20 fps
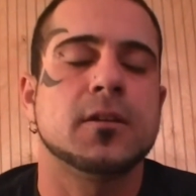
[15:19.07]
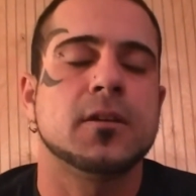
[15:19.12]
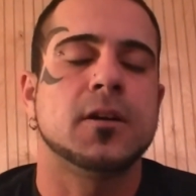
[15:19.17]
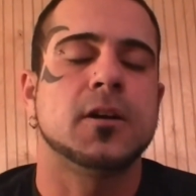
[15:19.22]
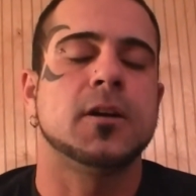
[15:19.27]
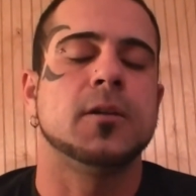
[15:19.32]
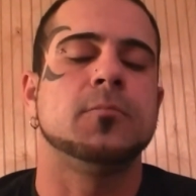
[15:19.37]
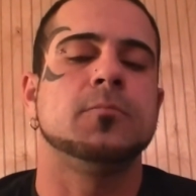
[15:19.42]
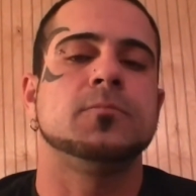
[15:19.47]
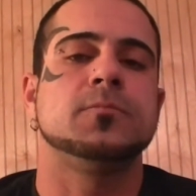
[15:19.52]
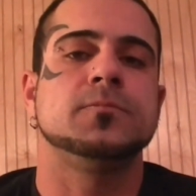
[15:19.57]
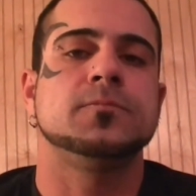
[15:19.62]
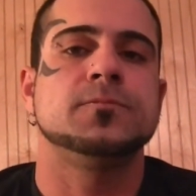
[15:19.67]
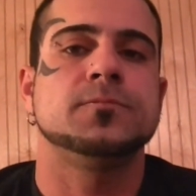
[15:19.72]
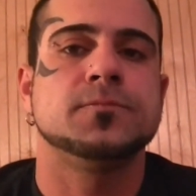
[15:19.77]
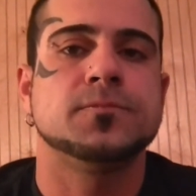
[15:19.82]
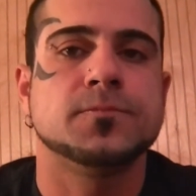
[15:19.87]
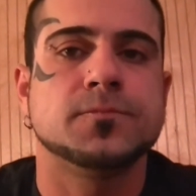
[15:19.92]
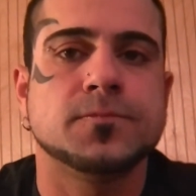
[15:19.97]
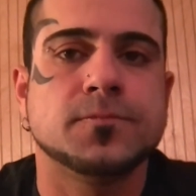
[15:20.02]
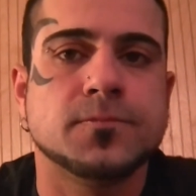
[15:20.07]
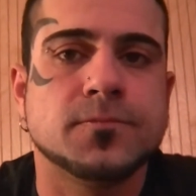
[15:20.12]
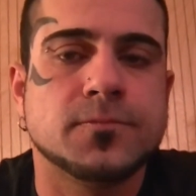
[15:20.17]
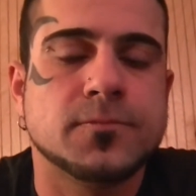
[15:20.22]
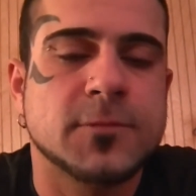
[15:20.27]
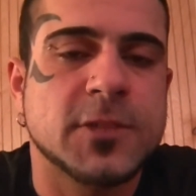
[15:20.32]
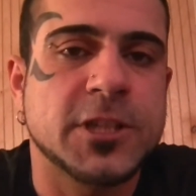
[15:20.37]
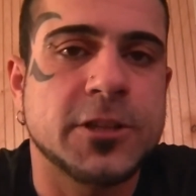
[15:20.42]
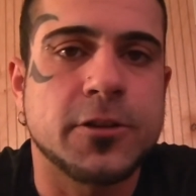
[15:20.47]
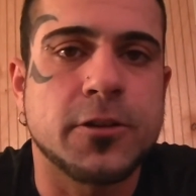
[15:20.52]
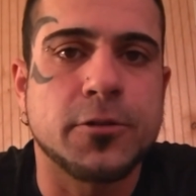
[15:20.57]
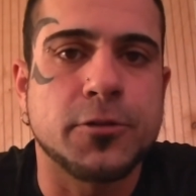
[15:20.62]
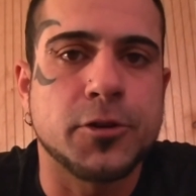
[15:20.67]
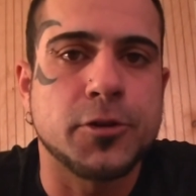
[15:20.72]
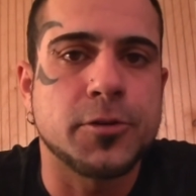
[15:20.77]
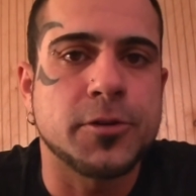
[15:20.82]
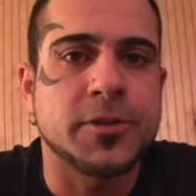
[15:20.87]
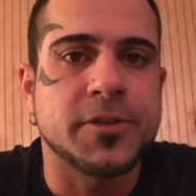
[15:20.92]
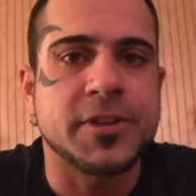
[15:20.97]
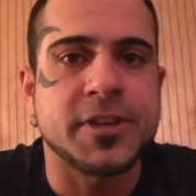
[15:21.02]
You know,
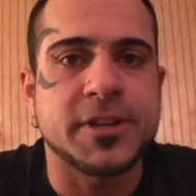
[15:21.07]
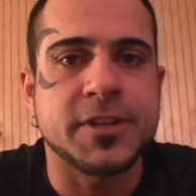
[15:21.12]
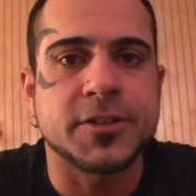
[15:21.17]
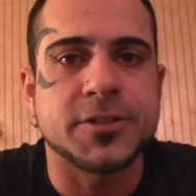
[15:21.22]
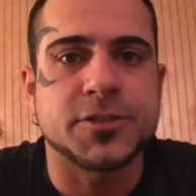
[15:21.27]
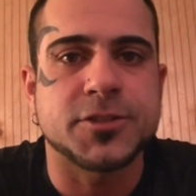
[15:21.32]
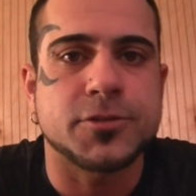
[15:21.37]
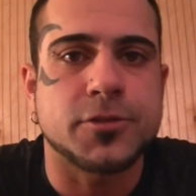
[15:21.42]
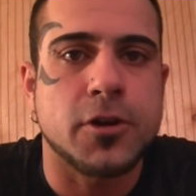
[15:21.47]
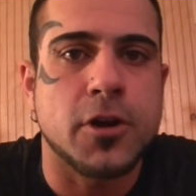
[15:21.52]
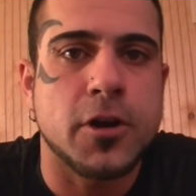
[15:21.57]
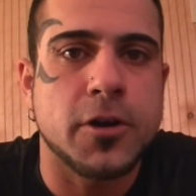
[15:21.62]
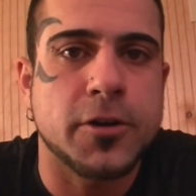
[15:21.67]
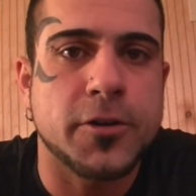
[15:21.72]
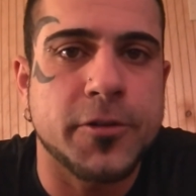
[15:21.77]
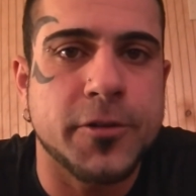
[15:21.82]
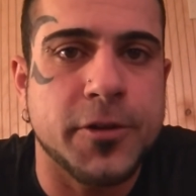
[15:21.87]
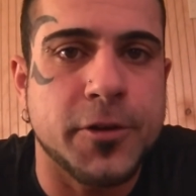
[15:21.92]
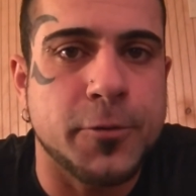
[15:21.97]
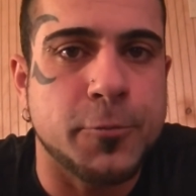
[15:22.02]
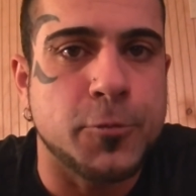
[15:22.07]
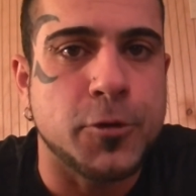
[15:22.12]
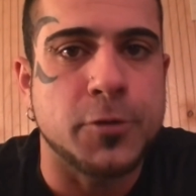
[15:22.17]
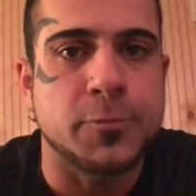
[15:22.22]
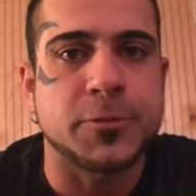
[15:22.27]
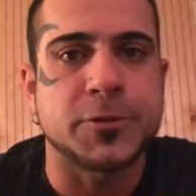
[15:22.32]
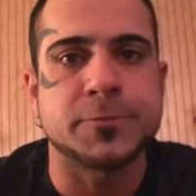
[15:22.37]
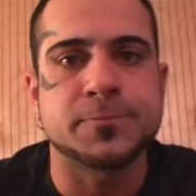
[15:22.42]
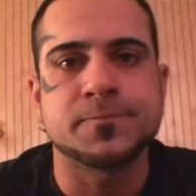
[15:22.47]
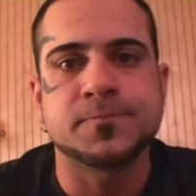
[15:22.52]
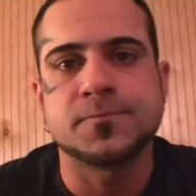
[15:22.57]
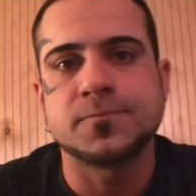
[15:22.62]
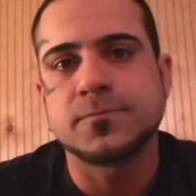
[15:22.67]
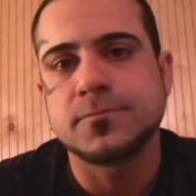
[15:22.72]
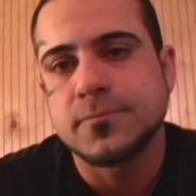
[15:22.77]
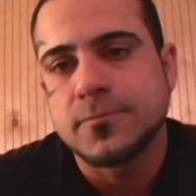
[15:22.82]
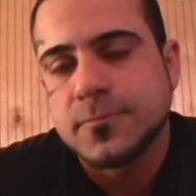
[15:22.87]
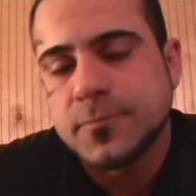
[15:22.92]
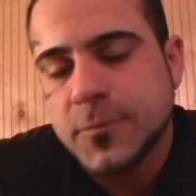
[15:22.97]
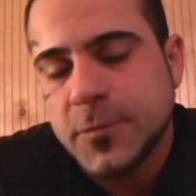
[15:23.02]
knowing that you're stronger than a woman,
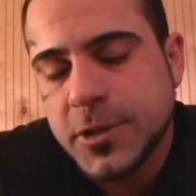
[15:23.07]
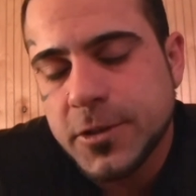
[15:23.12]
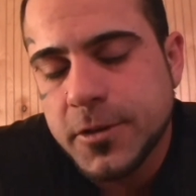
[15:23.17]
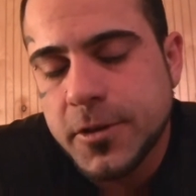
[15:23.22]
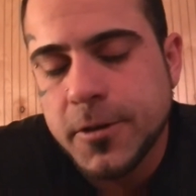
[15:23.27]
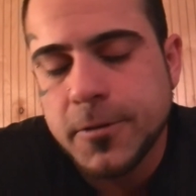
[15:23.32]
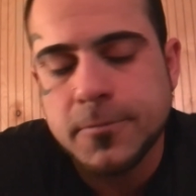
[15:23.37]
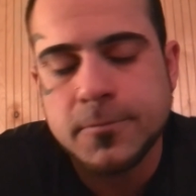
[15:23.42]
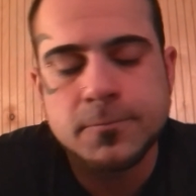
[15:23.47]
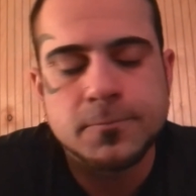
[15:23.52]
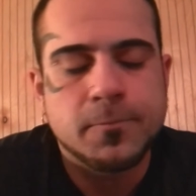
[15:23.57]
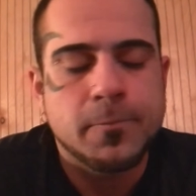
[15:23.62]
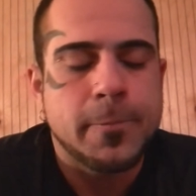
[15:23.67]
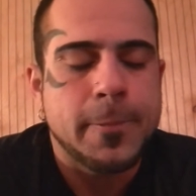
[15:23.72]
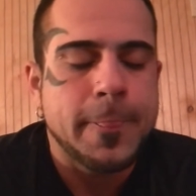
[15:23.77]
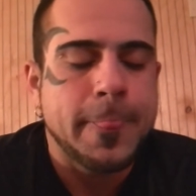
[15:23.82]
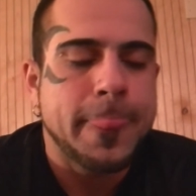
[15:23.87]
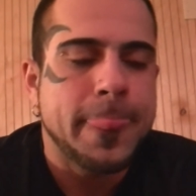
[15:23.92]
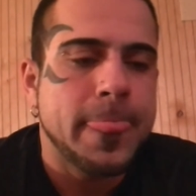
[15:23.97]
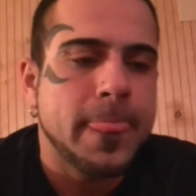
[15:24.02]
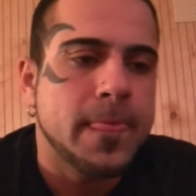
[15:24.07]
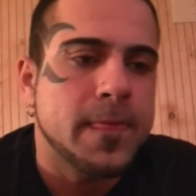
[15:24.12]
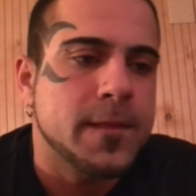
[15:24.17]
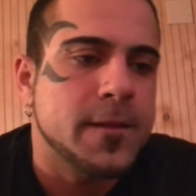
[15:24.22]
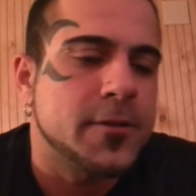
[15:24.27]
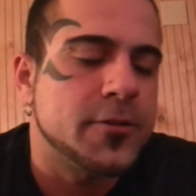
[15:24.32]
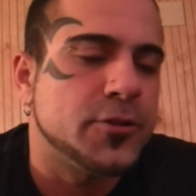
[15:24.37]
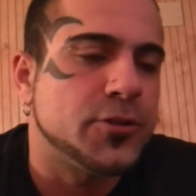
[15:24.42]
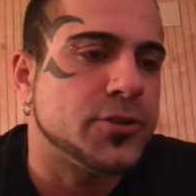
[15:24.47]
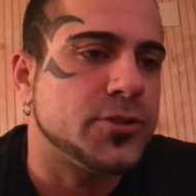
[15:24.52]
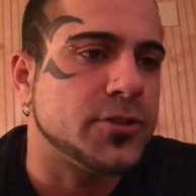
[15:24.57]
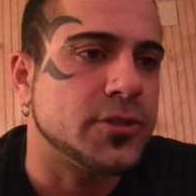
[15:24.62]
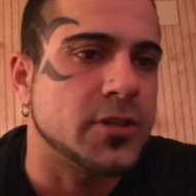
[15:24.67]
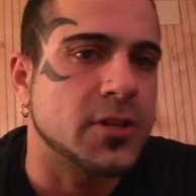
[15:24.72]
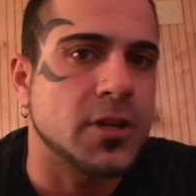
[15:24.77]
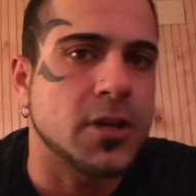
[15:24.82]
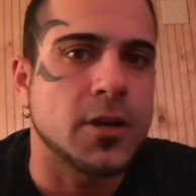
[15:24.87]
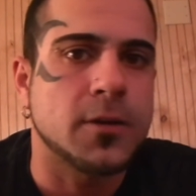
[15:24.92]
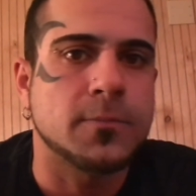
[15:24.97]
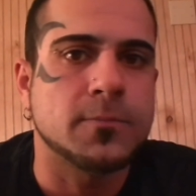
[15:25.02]
you know, you should,
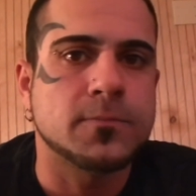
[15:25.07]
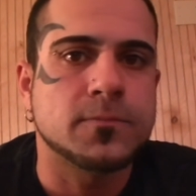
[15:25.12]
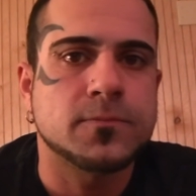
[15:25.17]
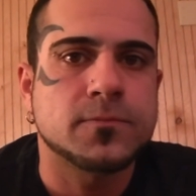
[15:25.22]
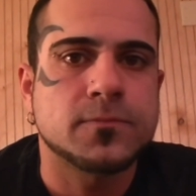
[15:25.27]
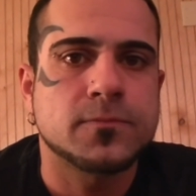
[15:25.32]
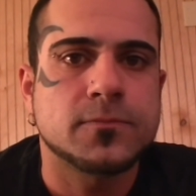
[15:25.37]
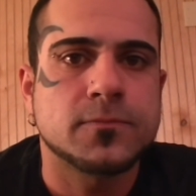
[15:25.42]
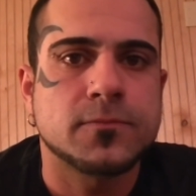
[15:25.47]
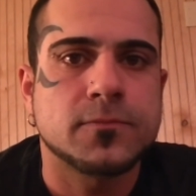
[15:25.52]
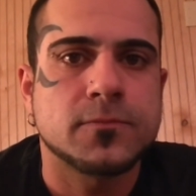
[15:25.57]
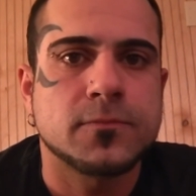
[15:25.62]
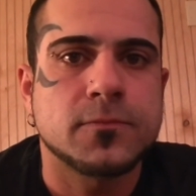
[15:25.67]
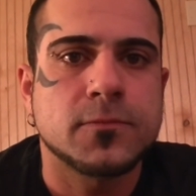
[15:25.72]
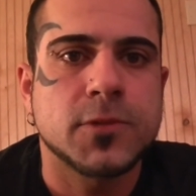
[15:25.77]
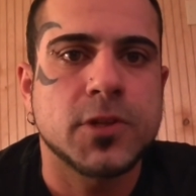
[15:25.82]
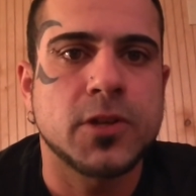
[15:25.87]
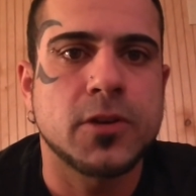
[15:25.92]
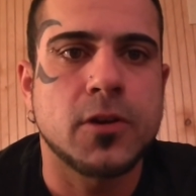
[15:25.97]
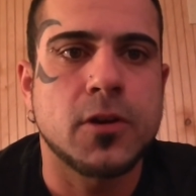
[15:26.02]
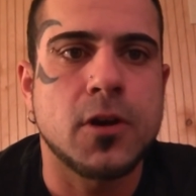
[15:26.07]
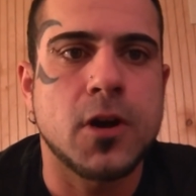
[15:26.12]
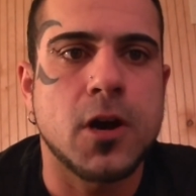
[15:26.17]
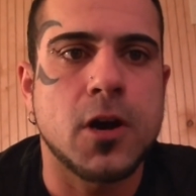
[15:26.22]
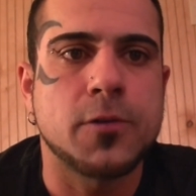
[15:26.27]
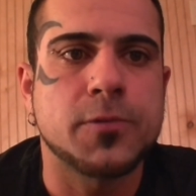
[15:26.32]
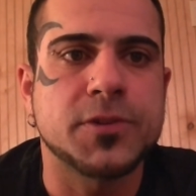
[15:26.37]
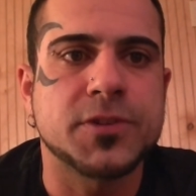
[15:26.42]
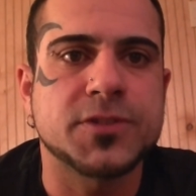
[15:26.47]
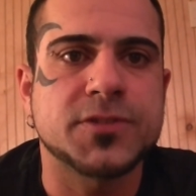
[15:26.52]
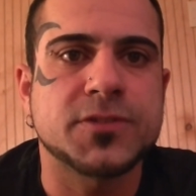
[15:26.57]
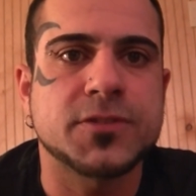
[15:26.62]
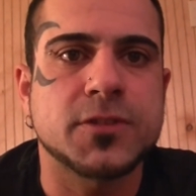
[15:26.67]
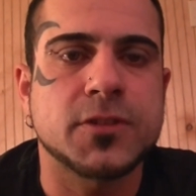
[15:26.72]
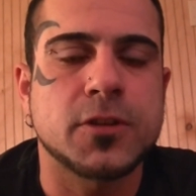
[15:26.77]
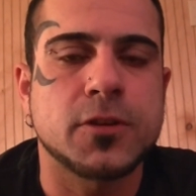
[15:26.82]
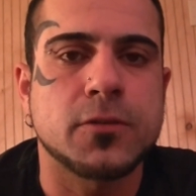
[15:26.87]
you know, always,